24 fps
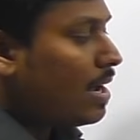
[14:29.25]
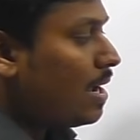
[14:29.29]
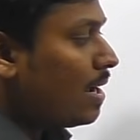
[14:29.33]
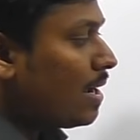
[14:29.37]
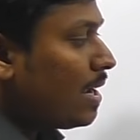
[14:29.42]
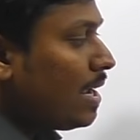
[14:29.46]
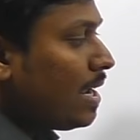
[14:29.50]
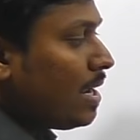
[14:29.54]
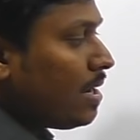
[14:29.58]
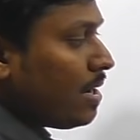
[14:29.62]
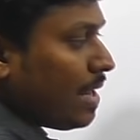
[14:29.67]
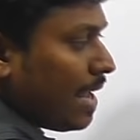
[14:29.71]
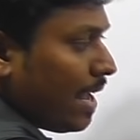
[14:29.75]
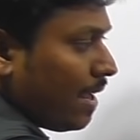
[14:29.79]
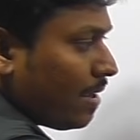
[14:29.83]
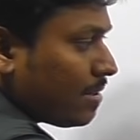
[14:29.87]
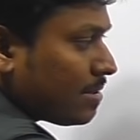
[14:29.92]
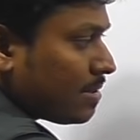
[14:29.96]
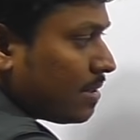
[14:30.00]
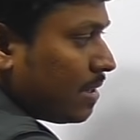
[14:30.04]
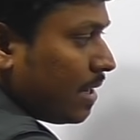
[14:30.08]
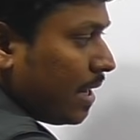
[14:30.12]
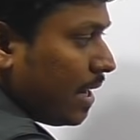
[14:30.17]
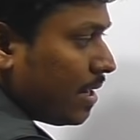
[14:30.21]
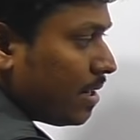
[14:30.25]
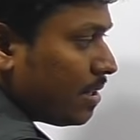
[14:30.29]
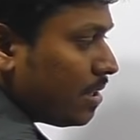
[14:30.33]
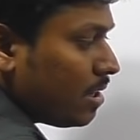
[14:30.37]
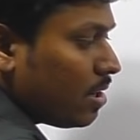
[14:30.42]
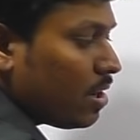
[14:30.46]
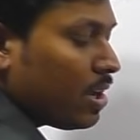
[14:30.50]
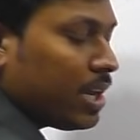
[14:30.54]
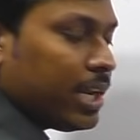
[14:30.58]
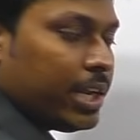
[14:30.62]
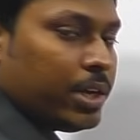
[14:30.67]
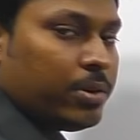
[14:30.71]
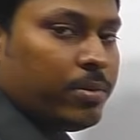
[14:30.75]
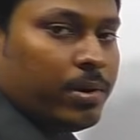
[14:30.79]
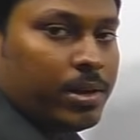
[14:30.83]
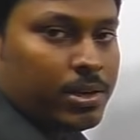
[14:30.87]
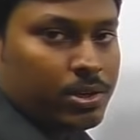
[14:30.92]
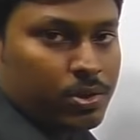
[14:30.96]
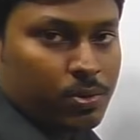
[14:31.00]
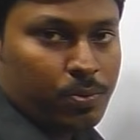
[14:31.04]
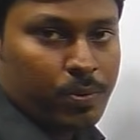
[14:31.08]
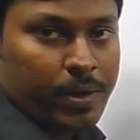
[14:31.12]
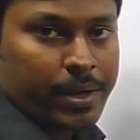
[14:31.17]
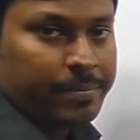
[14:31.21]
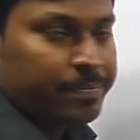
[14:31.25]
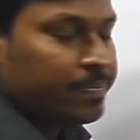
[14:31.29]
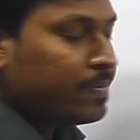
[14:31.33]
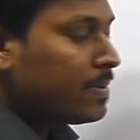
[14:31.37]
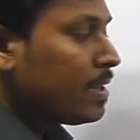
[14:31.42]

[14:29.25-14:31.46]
Again, x greater than or equal to y.